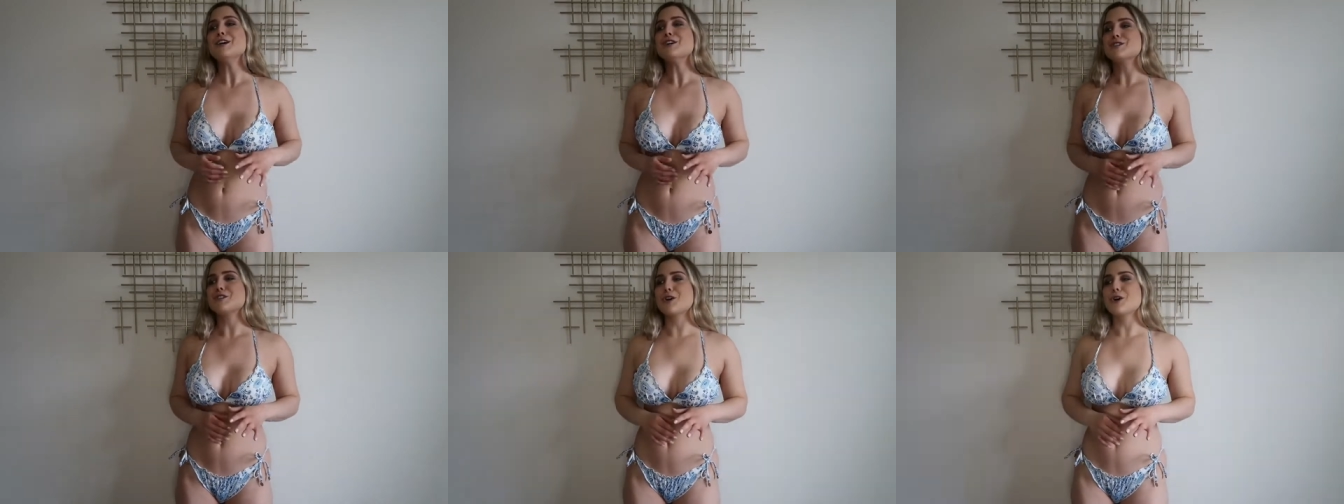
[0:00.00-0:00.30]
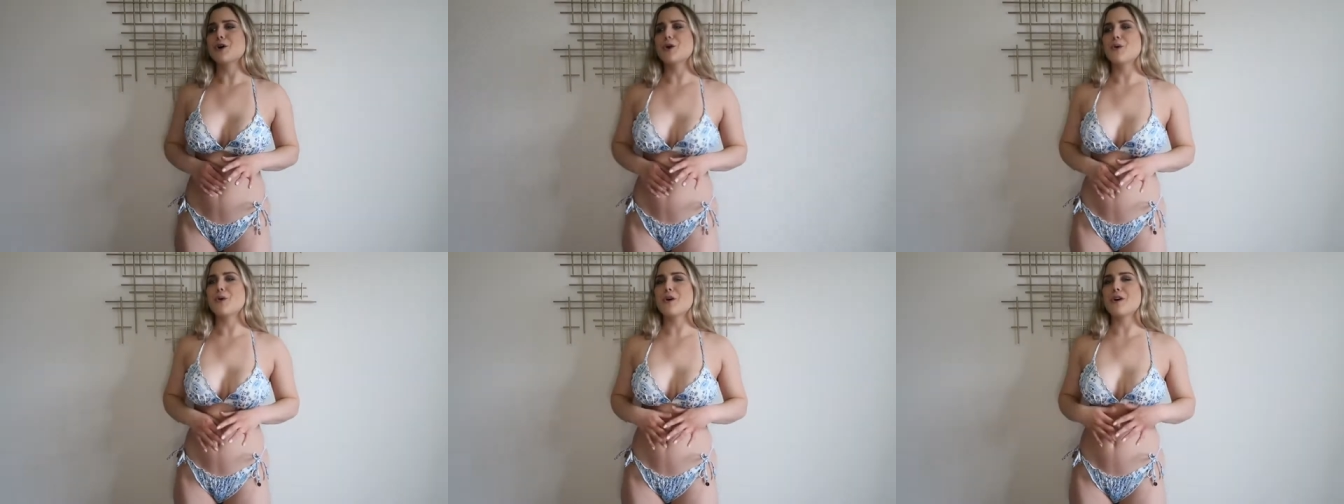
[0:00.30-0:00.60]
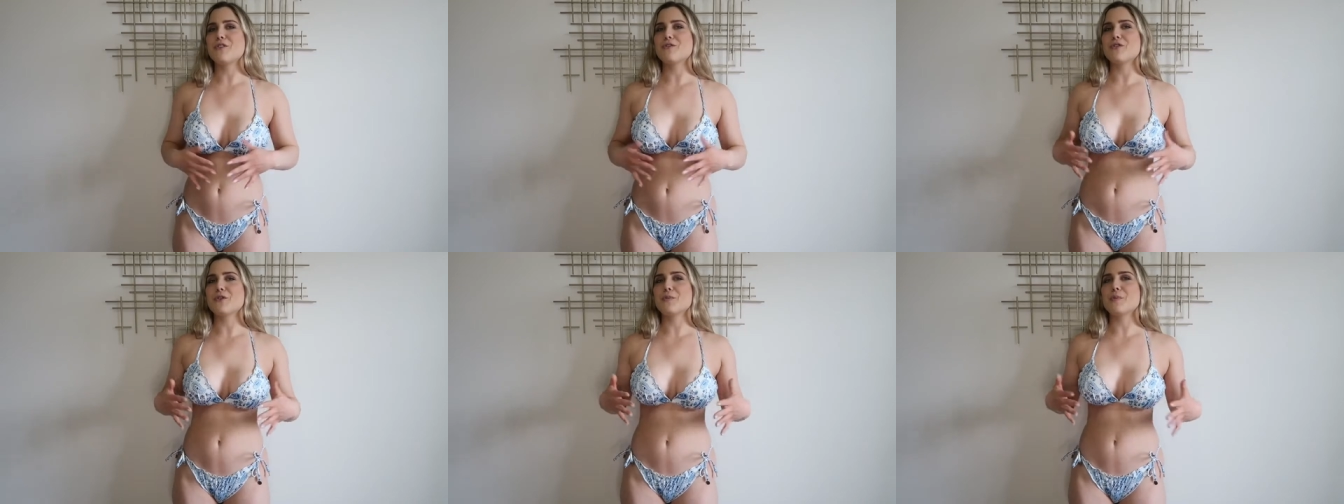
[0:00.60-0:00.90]
So
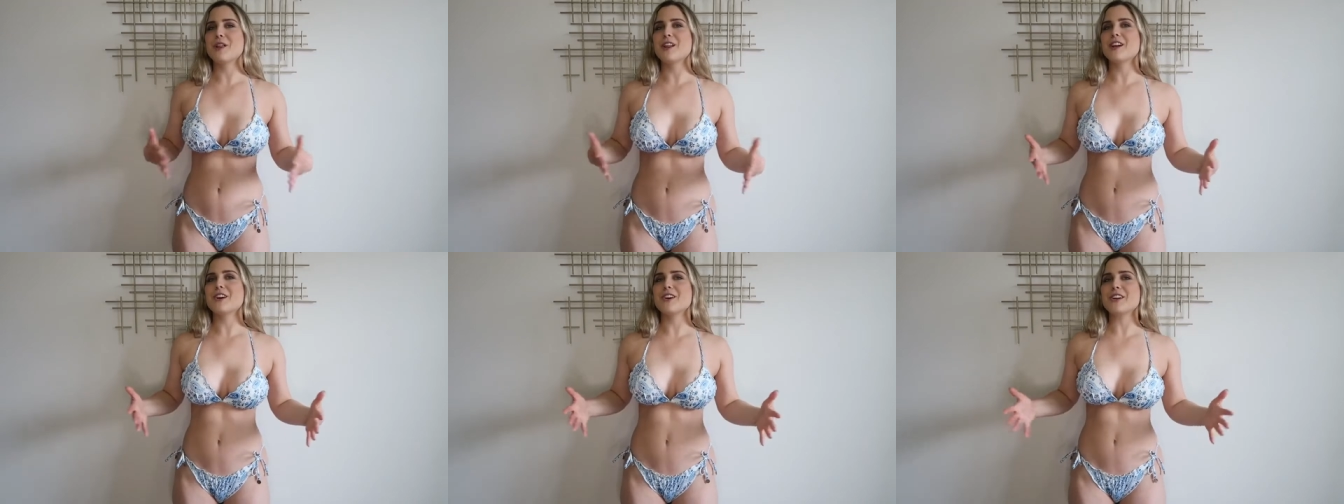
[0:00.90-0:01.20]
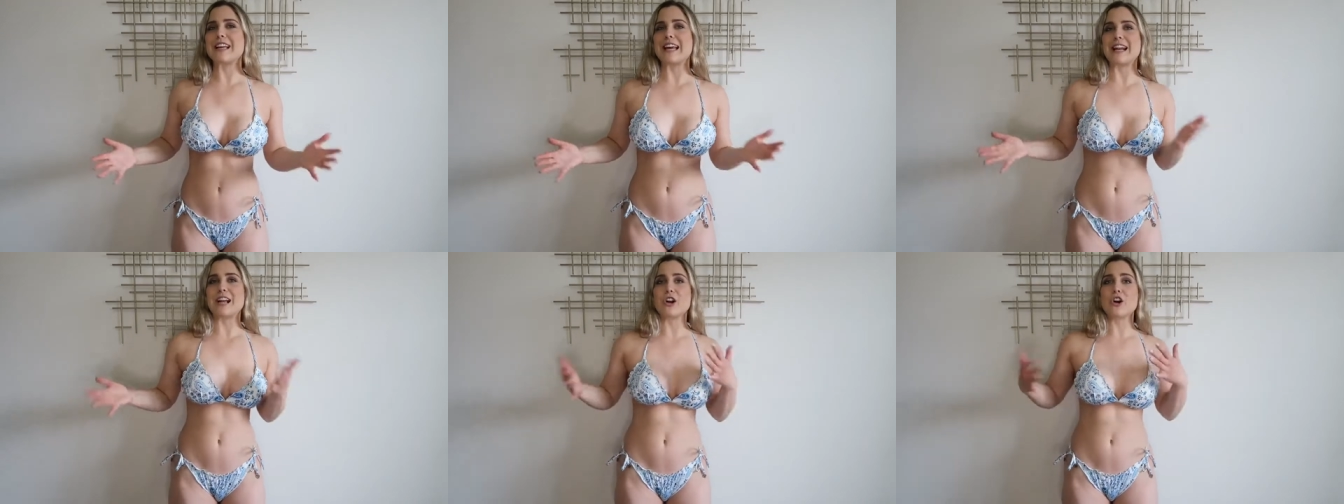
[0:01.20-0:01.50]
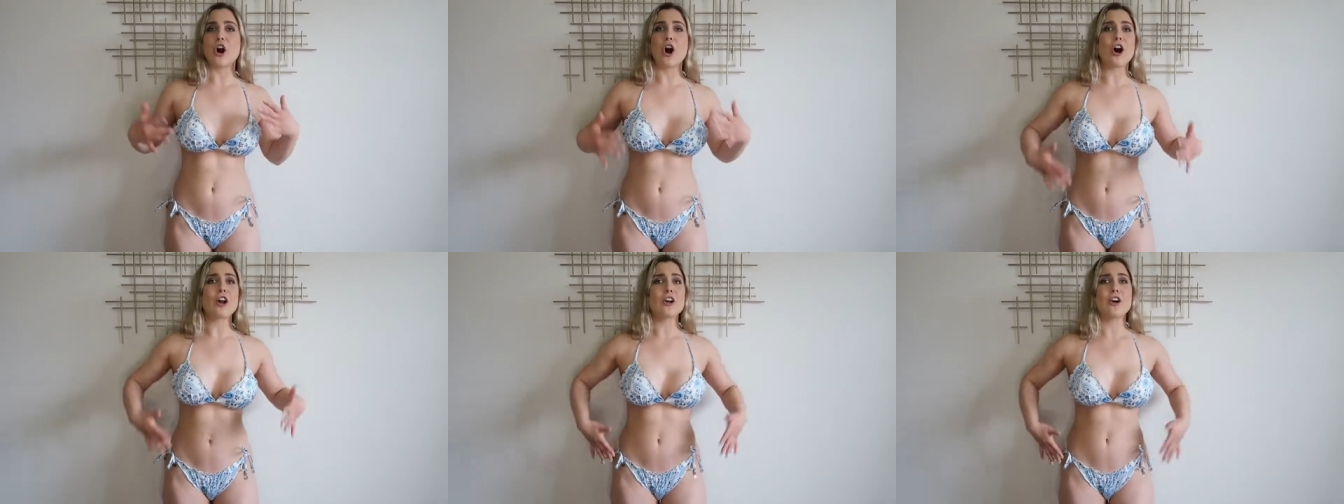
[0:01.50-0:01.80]
if you're planning on getting
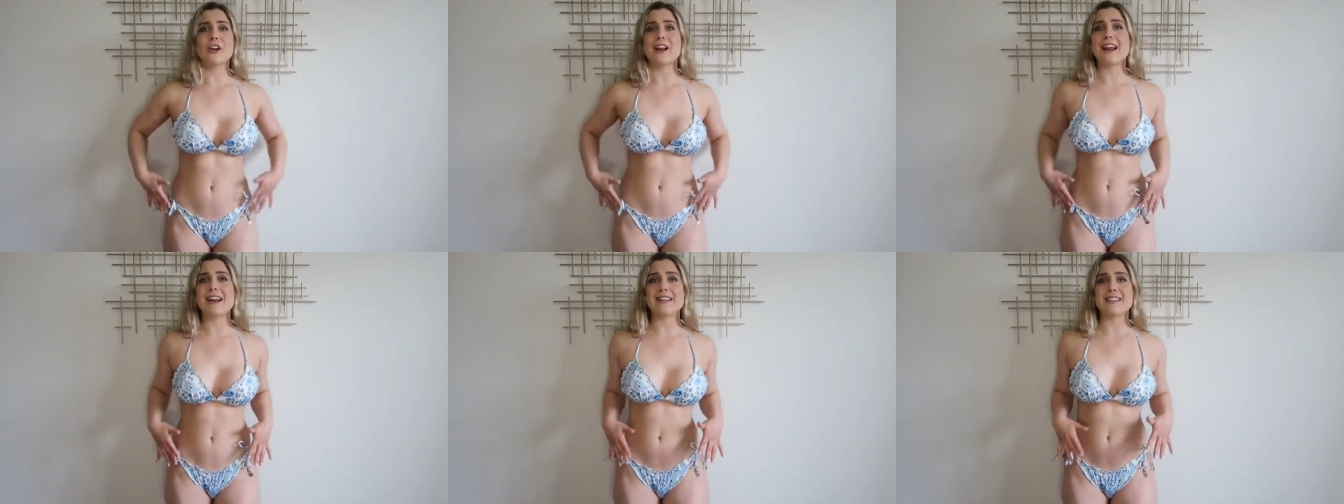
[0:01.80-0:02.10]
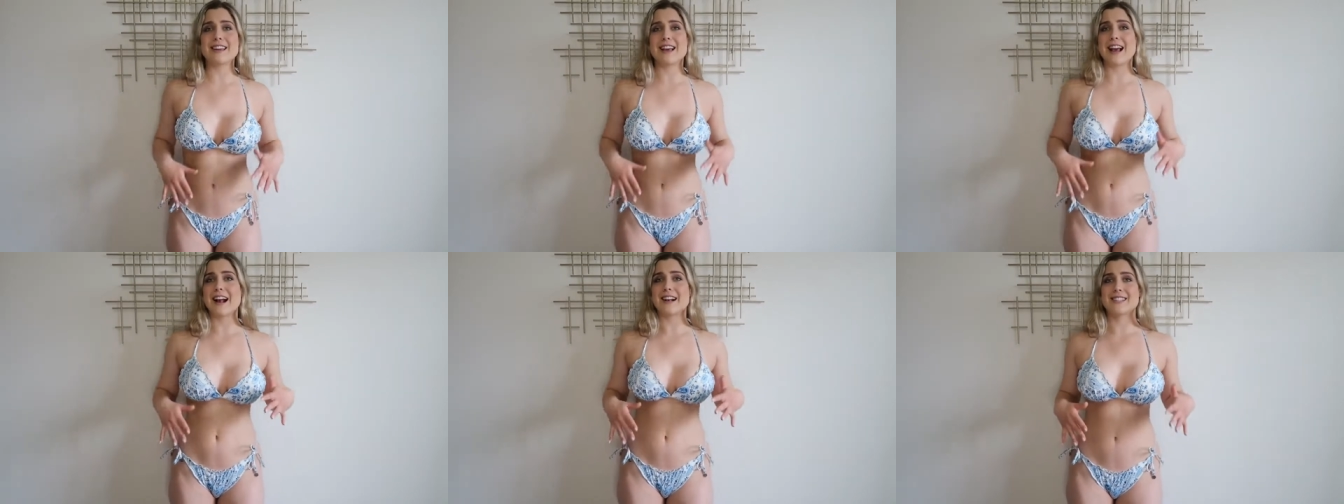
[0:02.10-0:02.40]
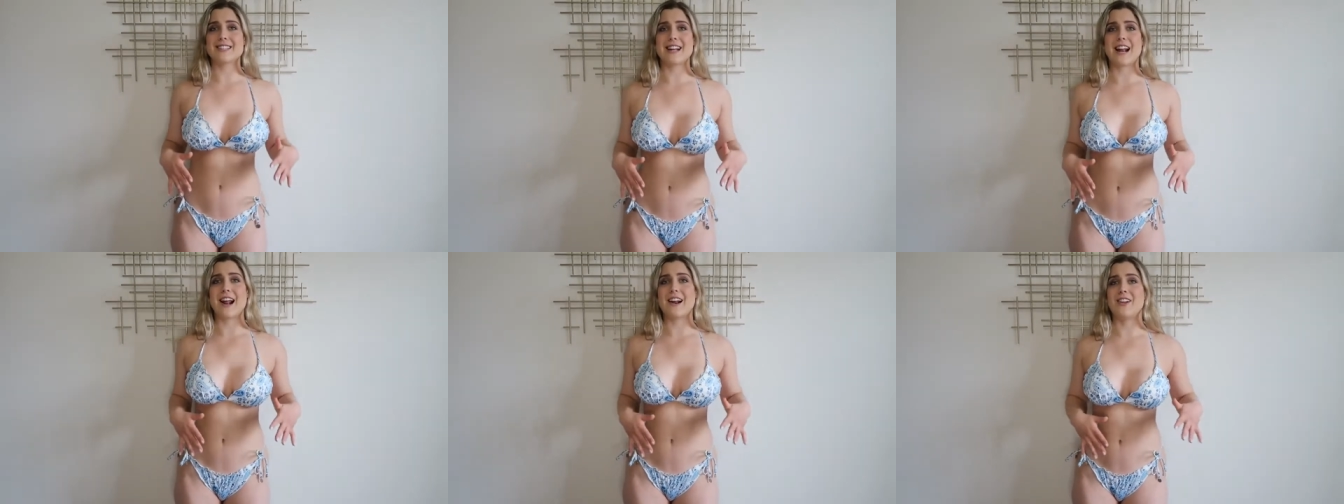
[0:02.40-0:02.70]
caught on anything
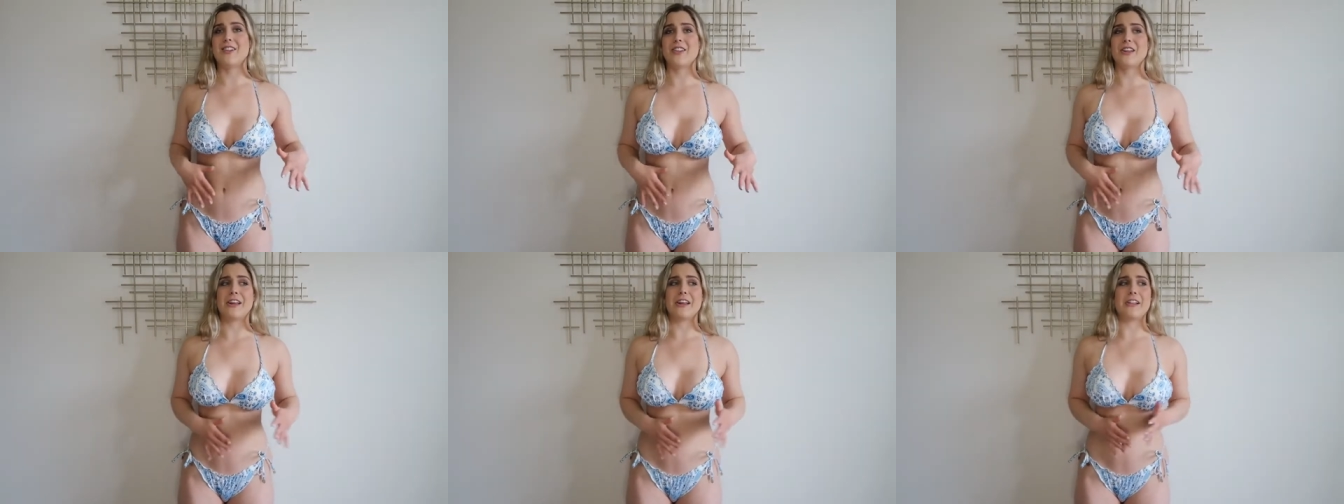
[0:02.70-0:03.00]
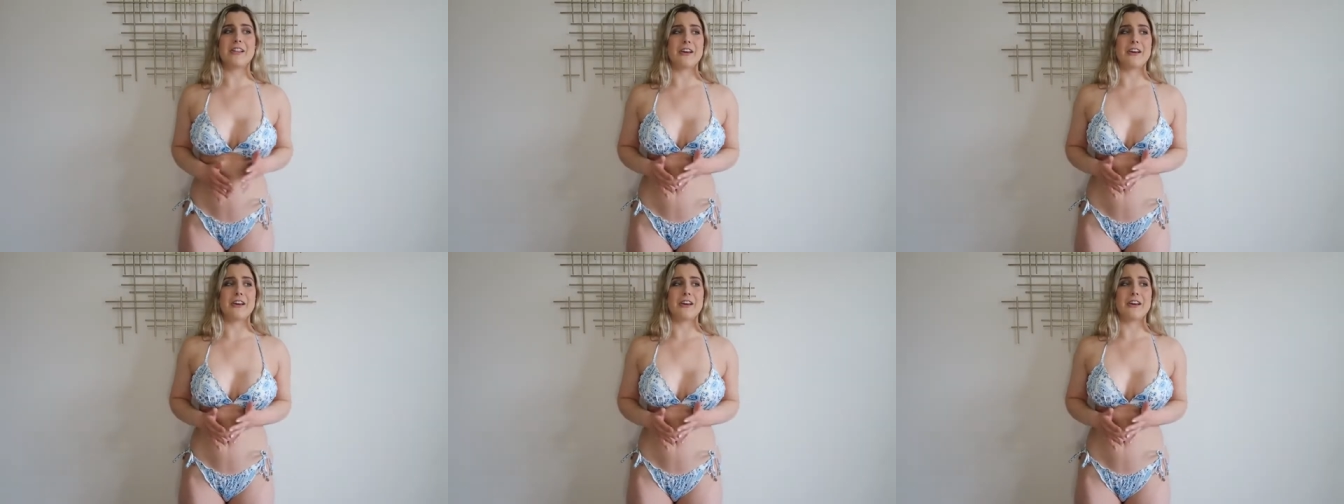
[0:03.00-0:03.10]
accidentally,